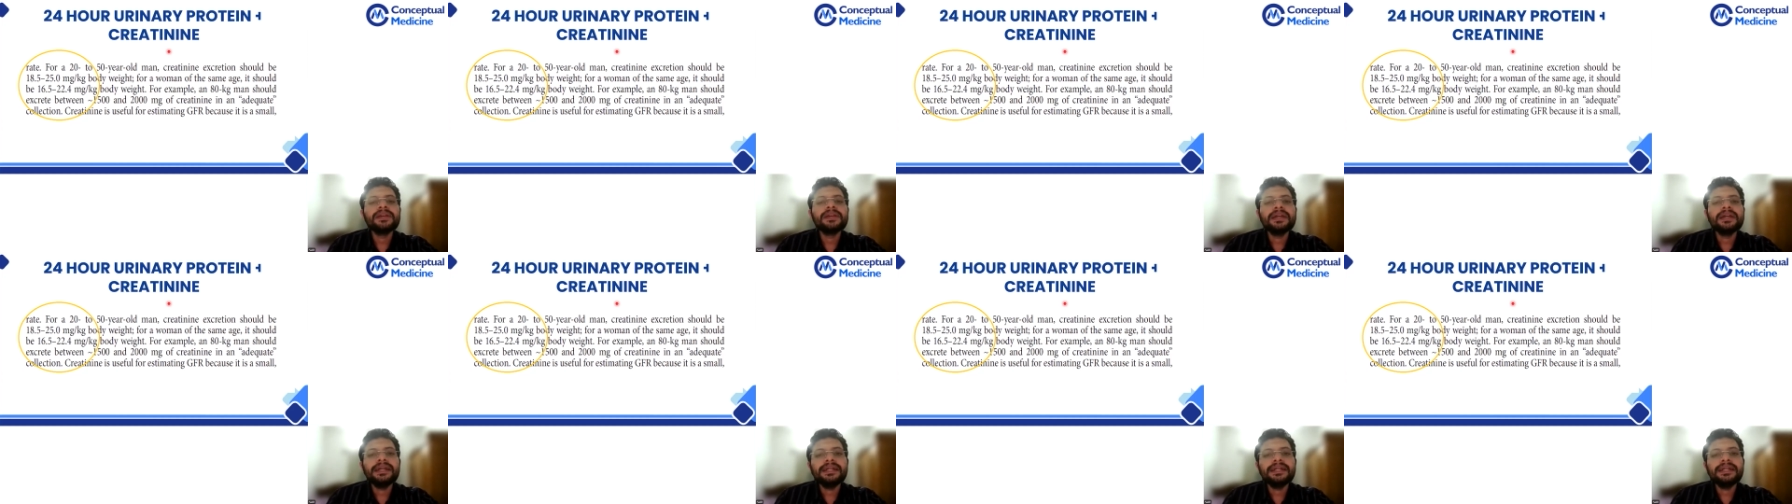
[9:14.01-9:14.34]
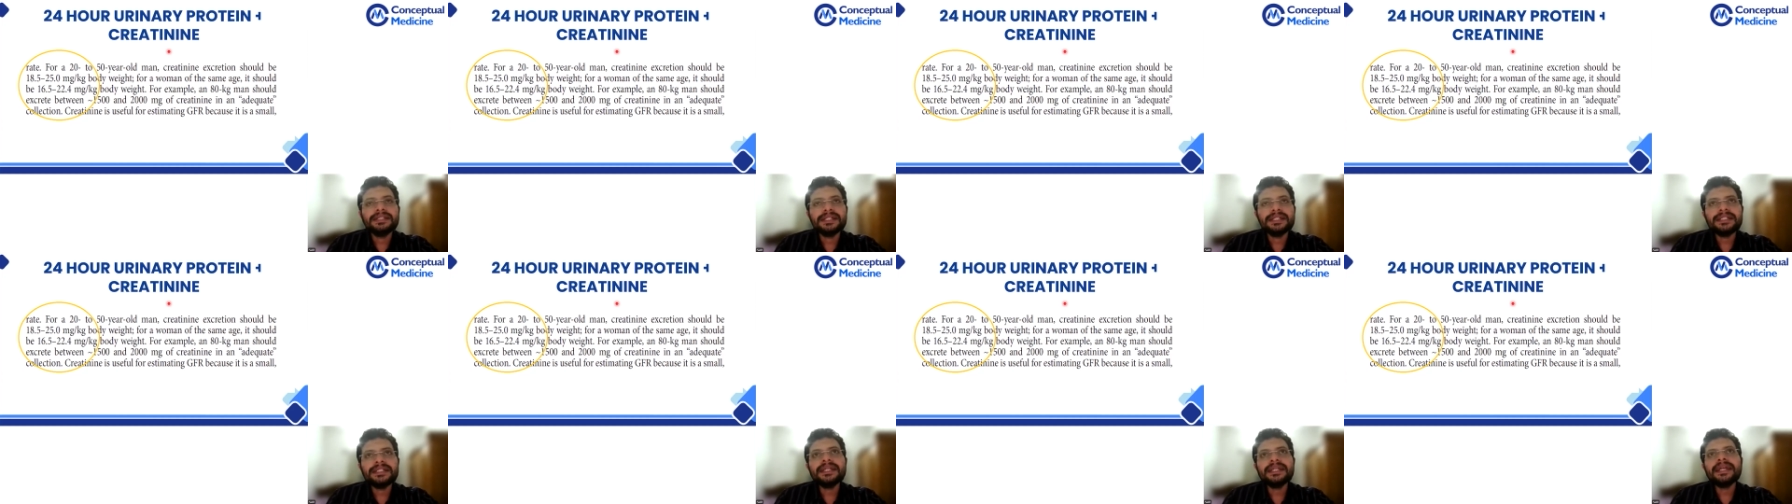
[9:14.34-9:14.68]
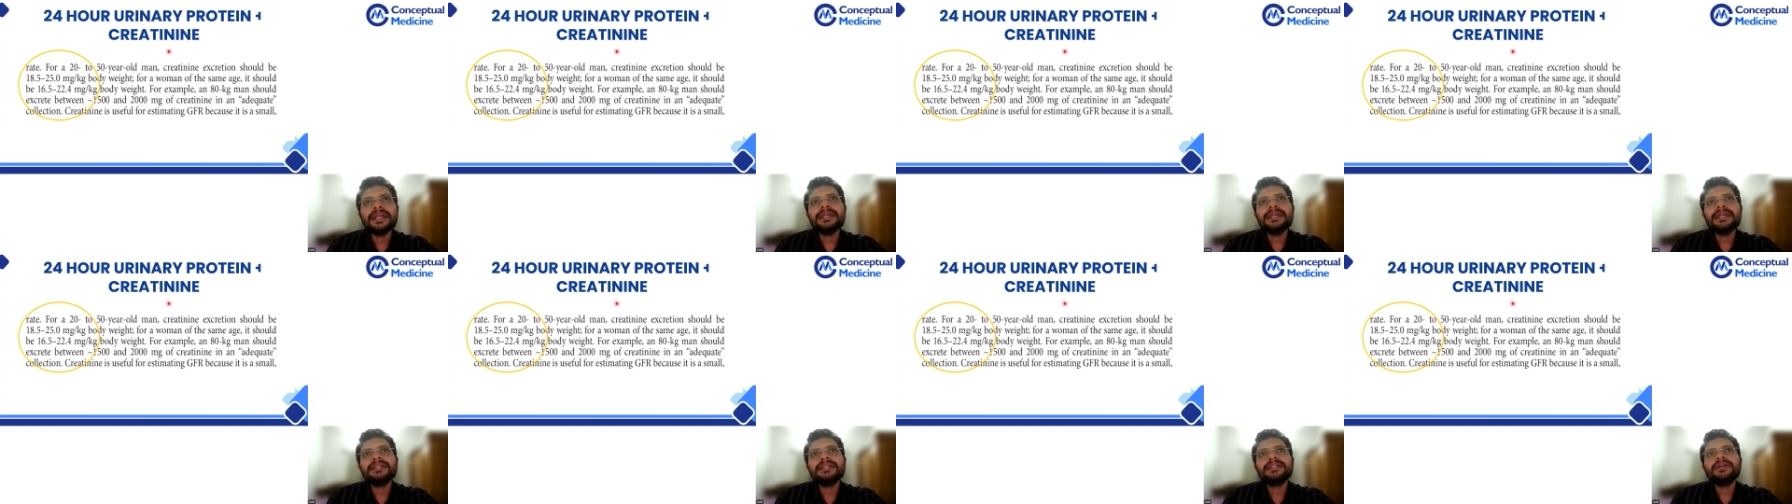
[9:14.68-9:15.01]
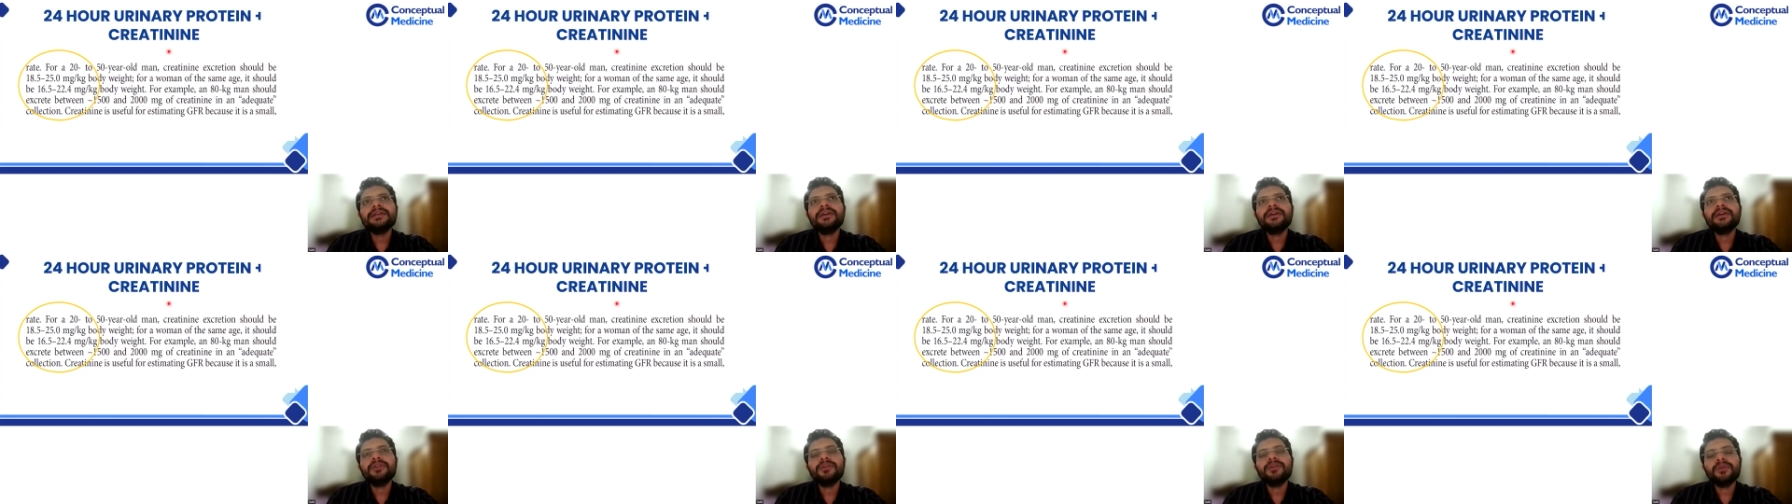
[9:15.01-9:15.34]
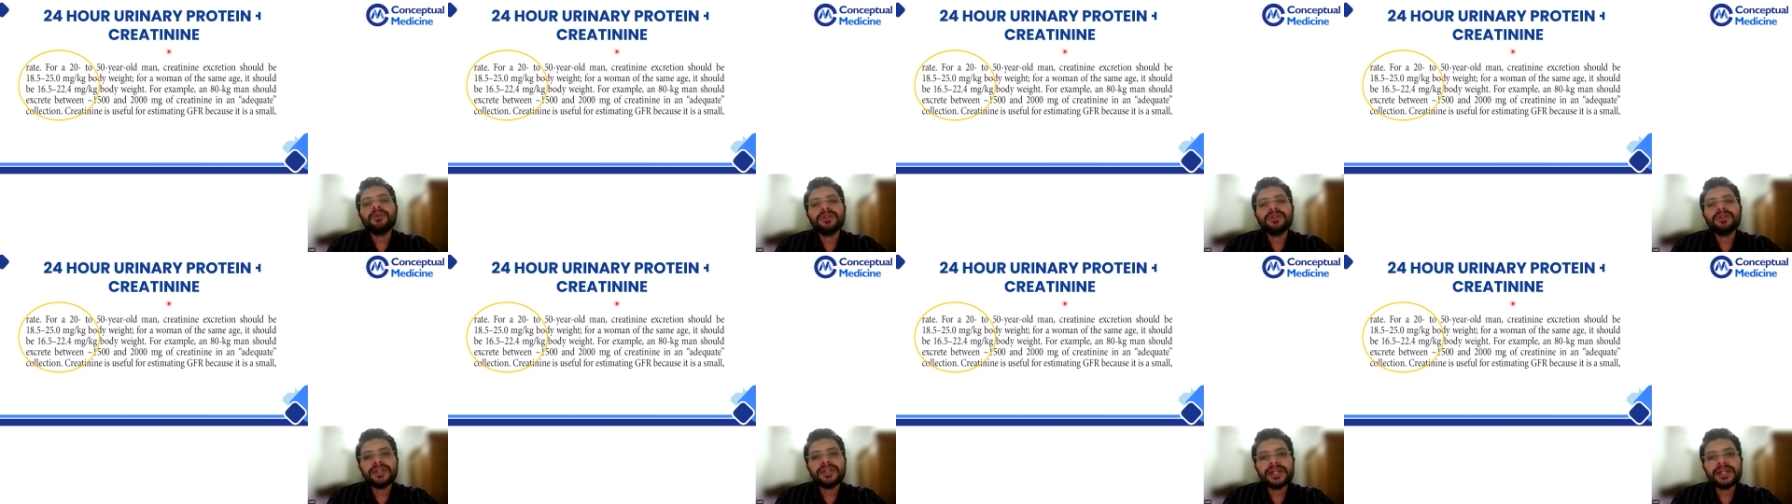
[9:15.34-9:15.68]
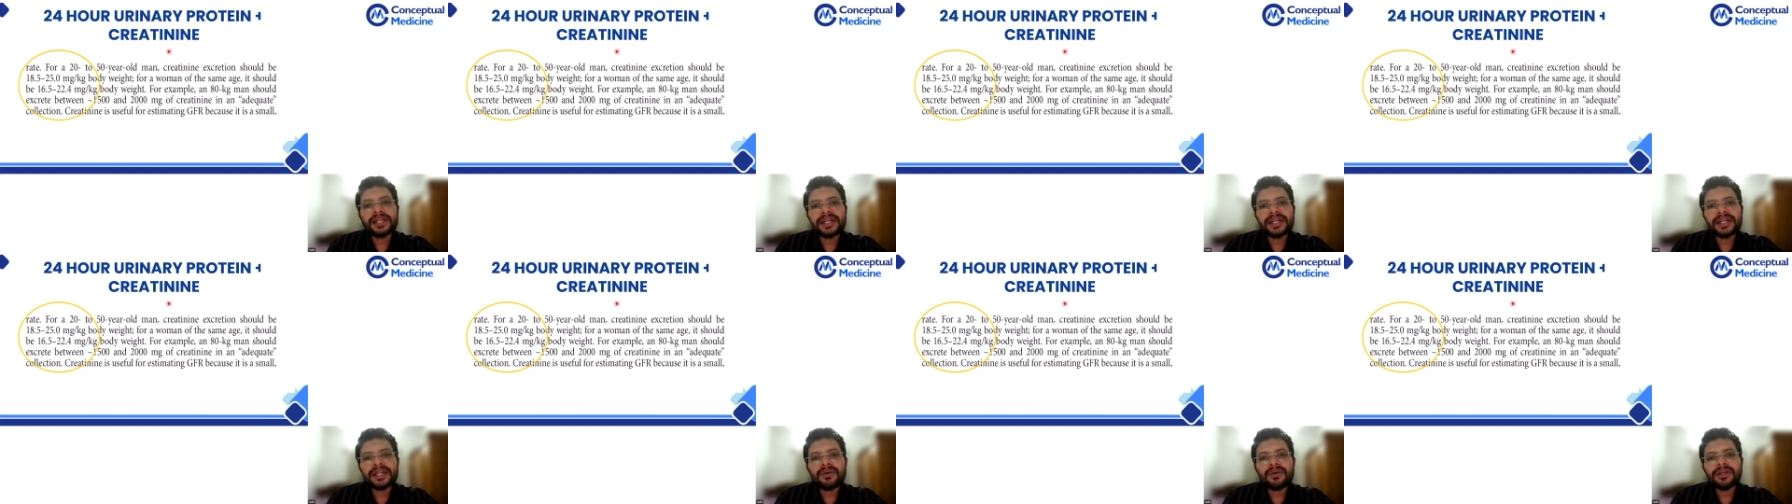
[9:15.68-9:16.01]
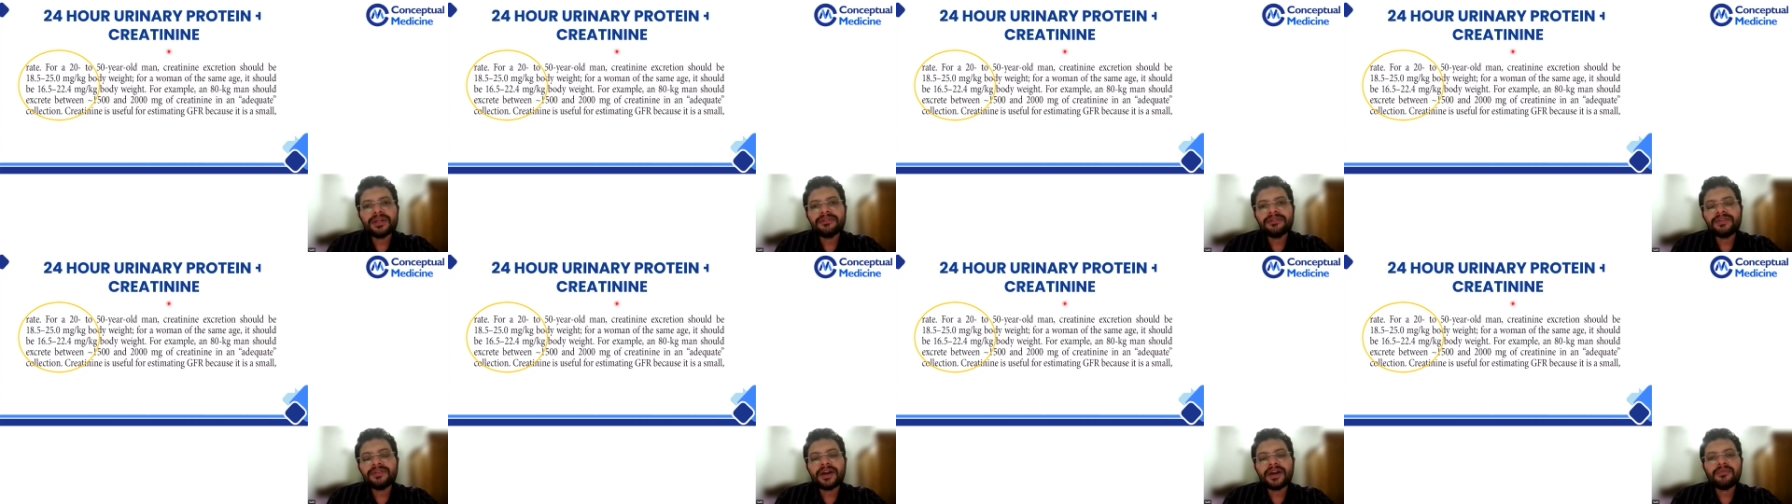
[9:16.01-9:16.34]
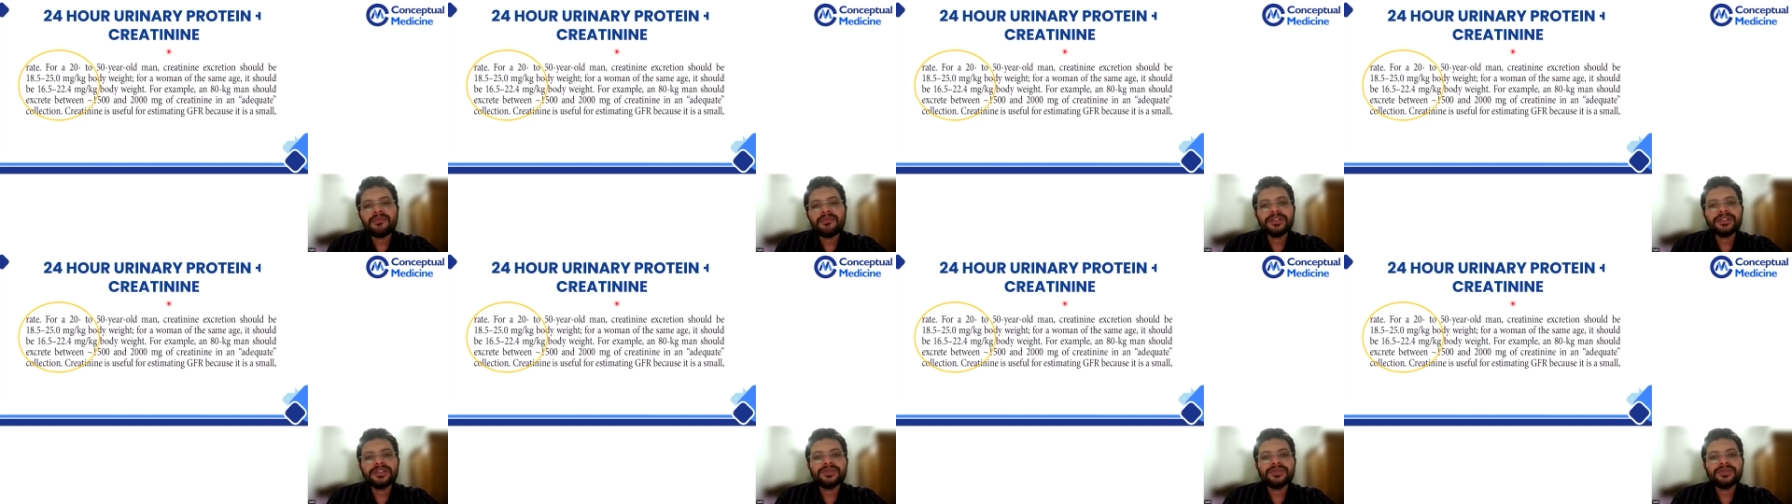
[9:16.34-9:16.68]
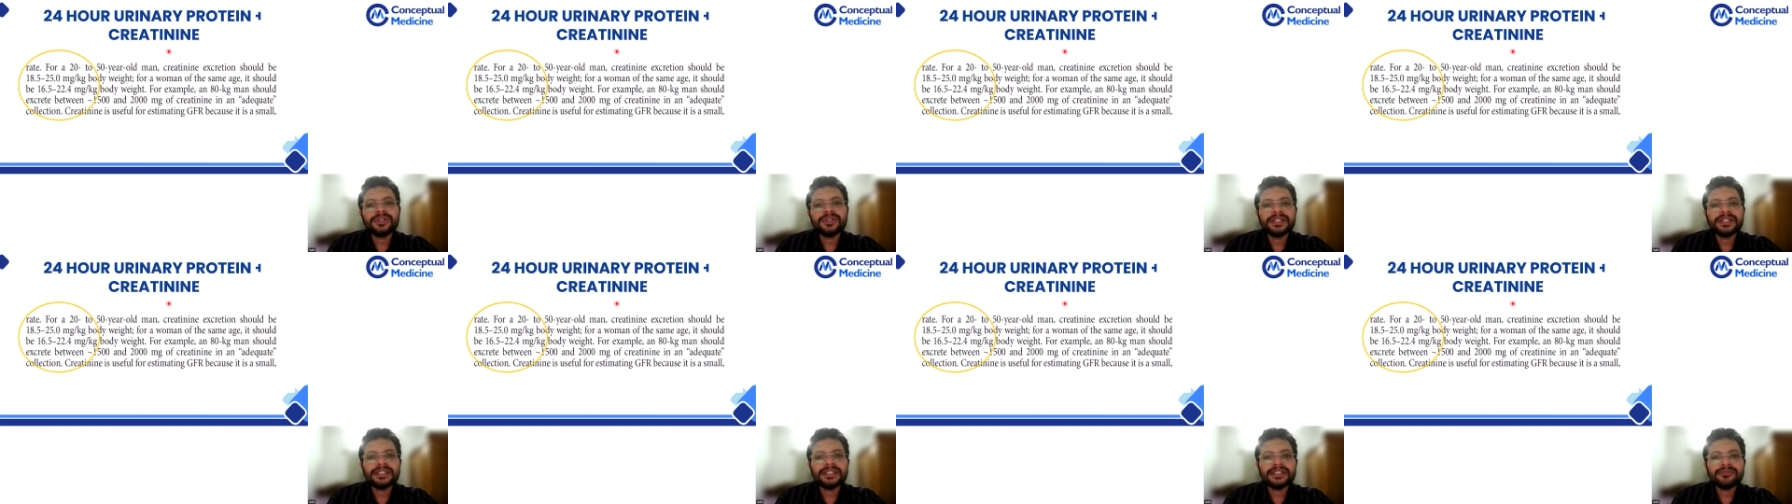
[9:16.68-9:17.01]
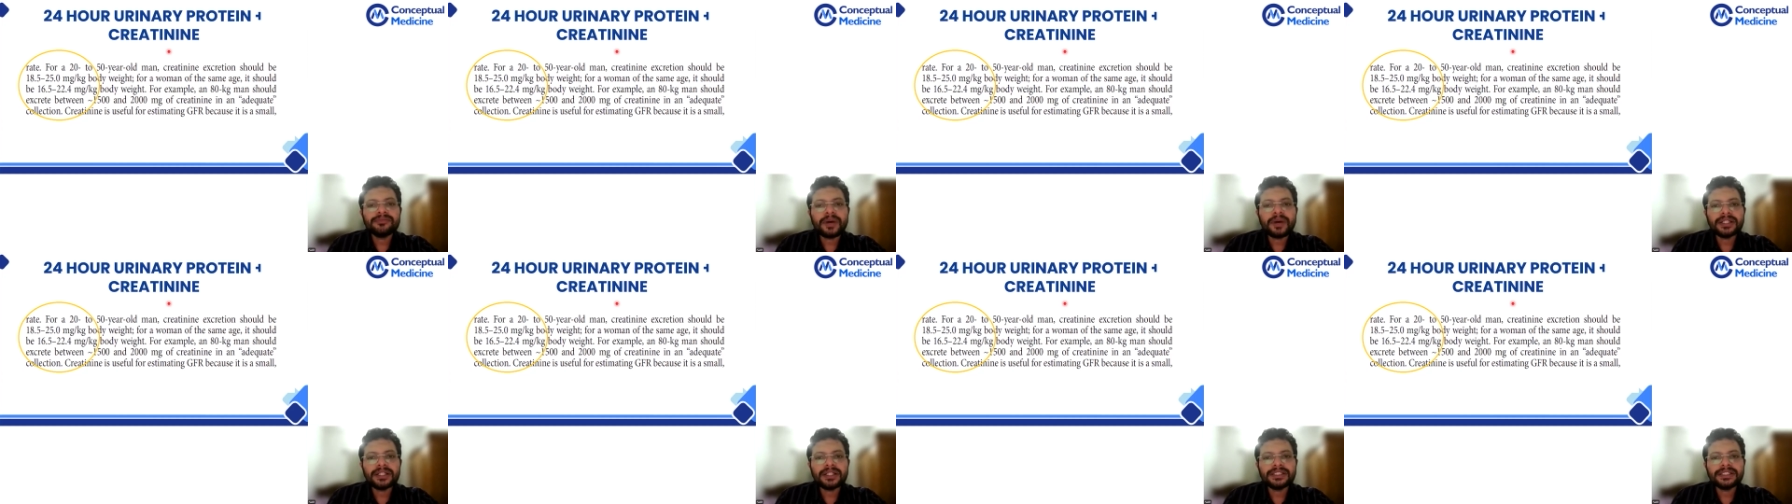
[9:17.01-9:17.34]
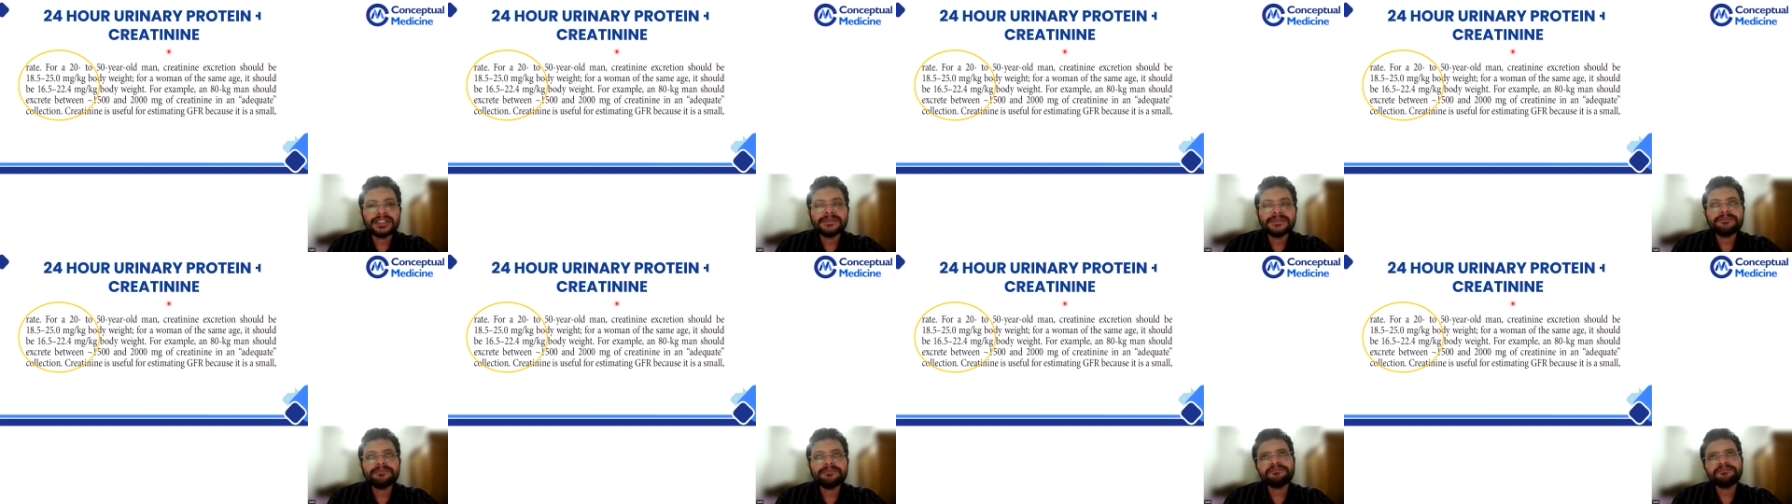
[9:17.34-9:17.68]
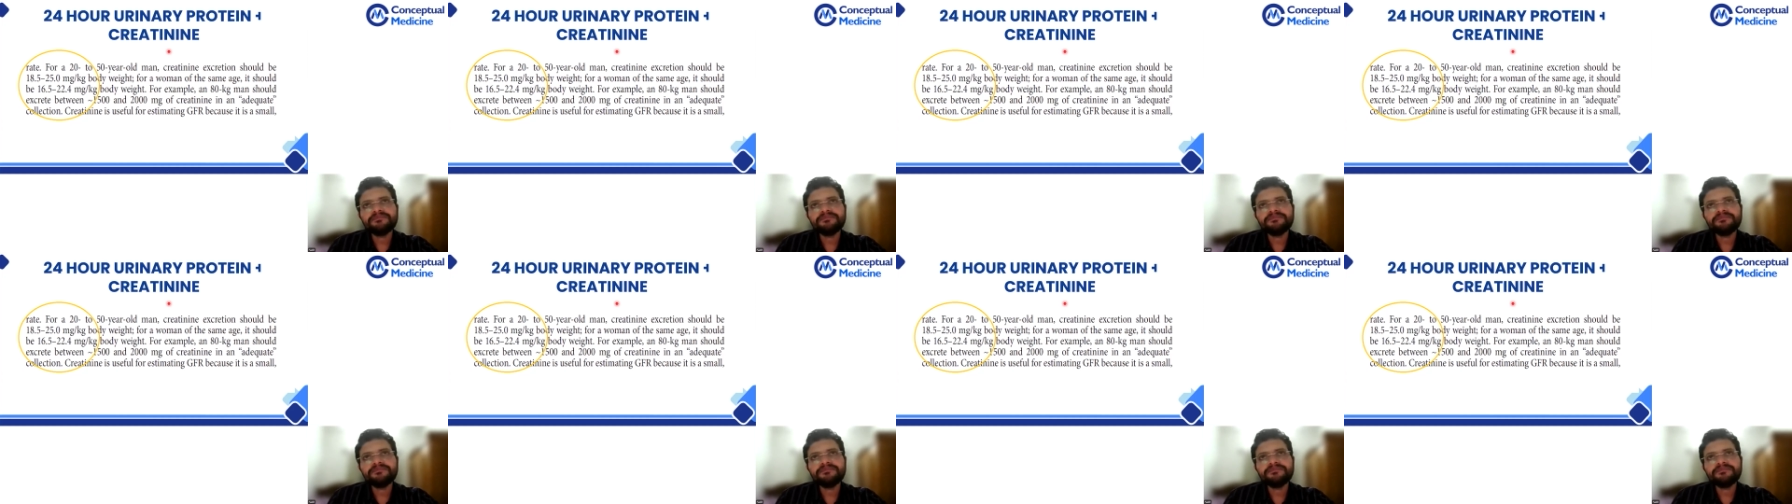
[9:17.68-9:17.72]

In such a case, if you want to really quantify how much urine he is passing